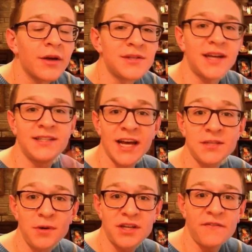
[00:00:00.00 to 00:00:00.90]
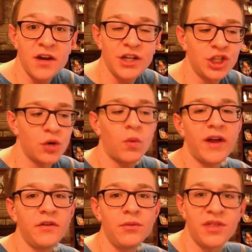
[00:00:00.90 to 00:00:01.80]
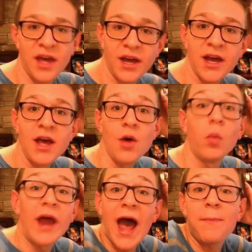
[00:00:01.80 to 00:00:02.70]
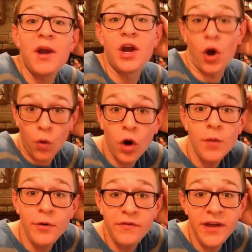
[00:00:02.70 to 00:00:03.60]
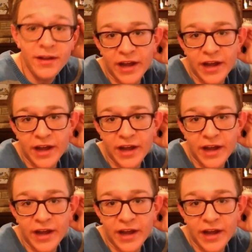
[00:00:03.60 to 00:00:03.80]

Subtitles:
It was like textbook definition or whatever you think would happen in a horror movie.